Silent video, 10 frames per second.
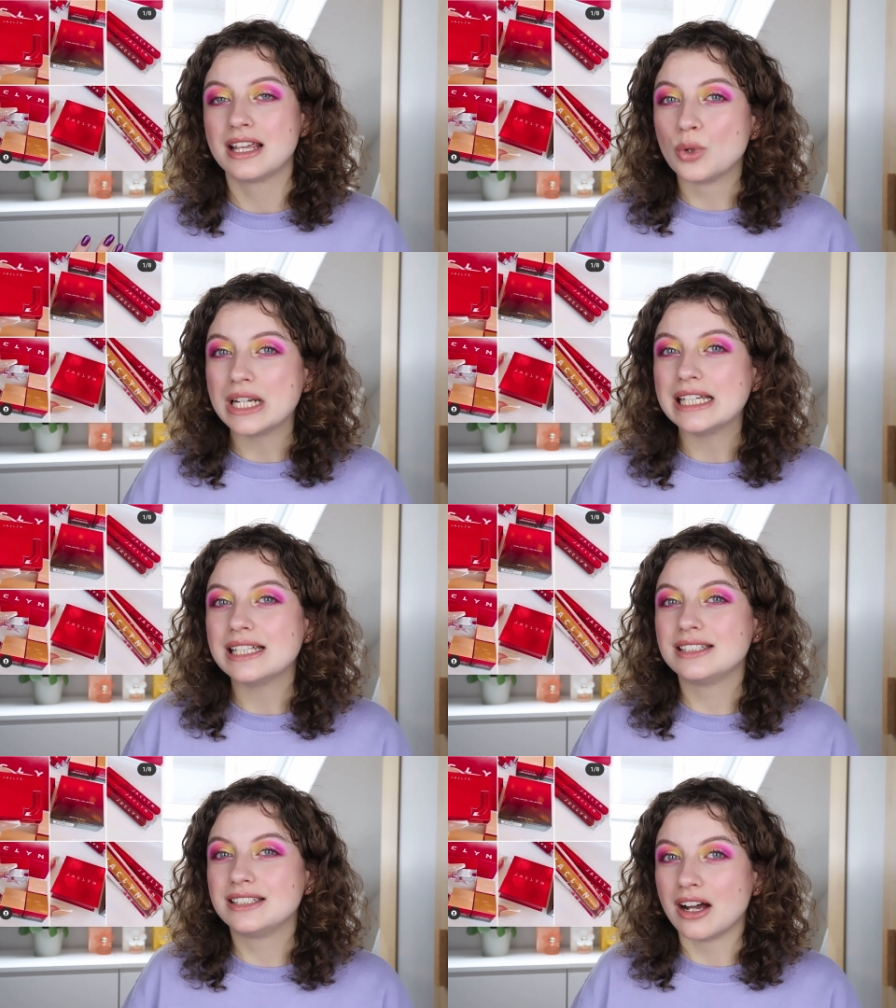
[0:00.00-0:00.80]

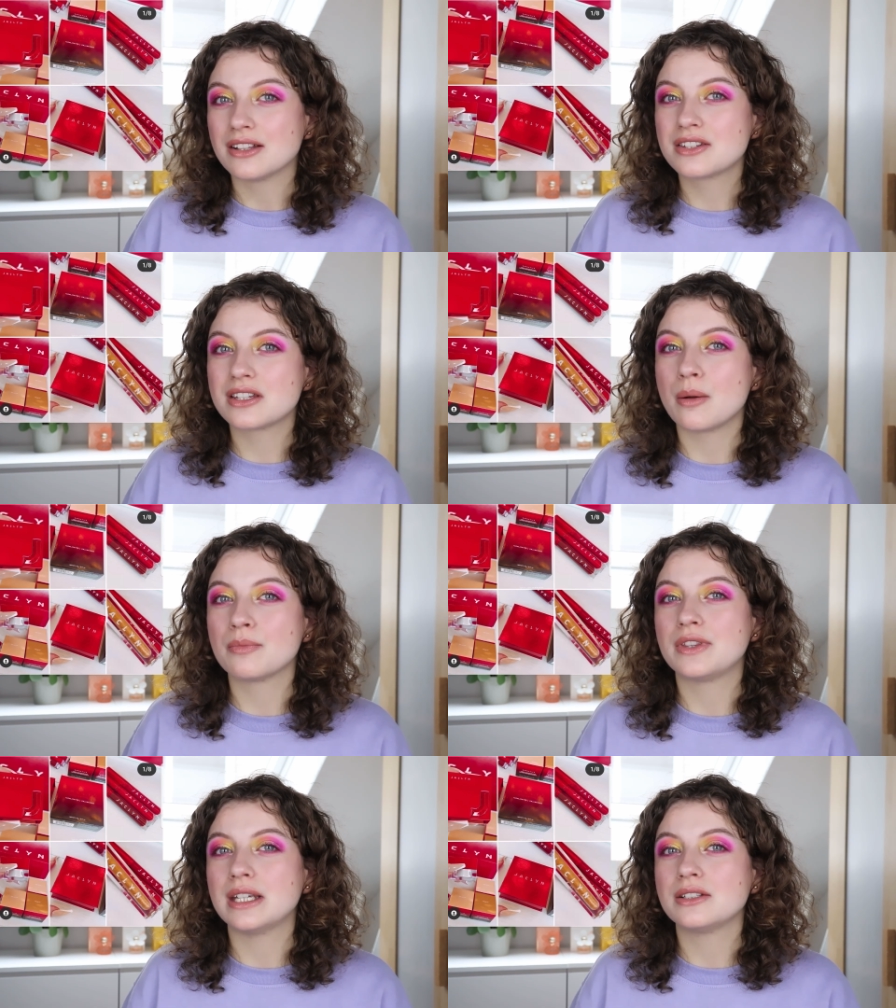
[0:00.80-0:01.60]
really done
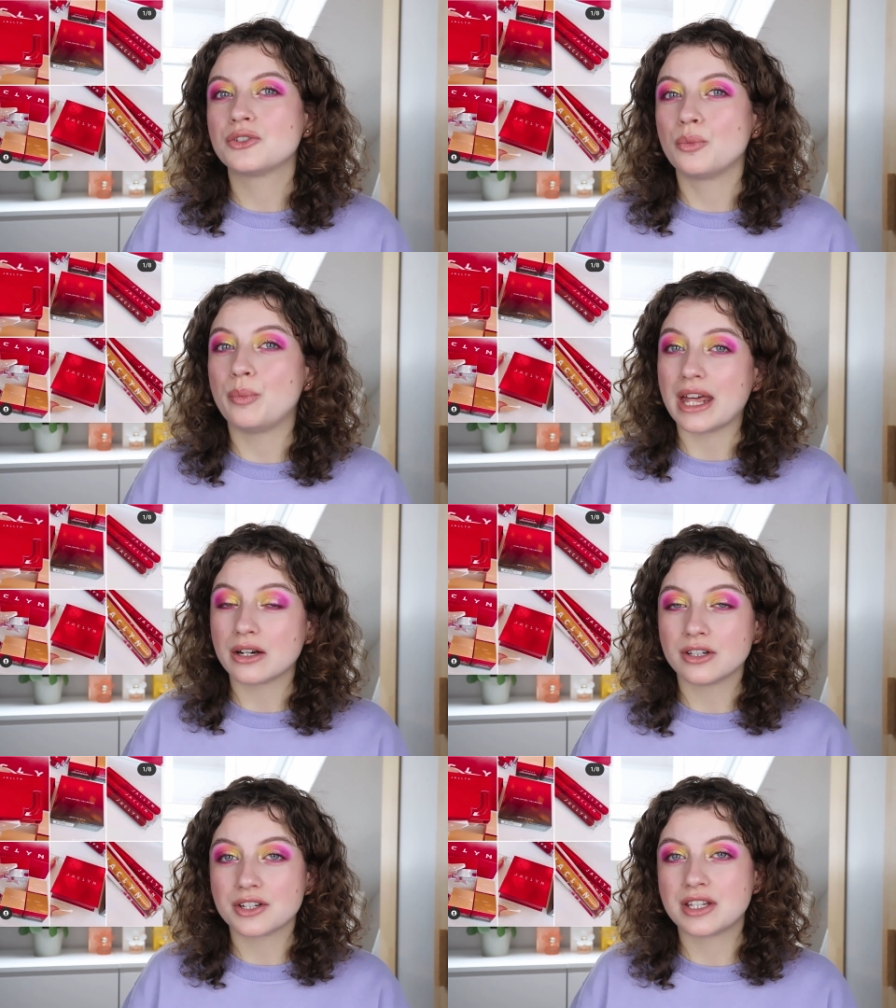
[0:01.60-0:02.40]
something to
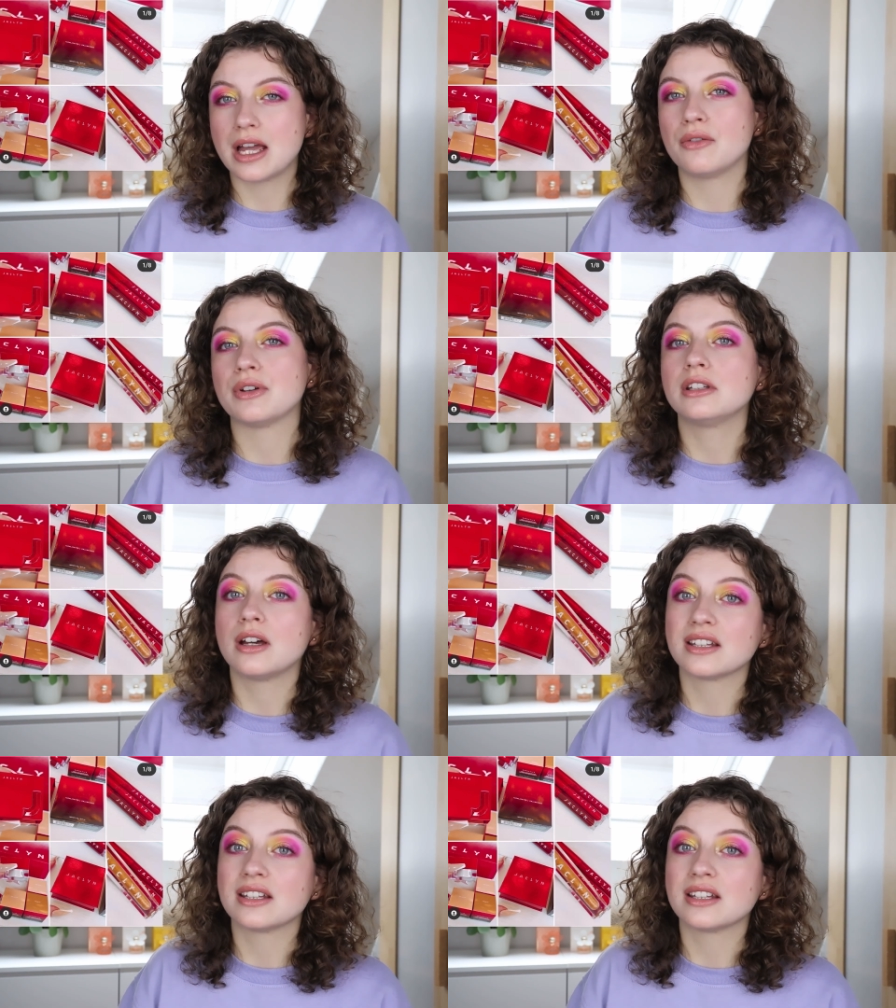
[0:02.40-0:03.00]
better herself and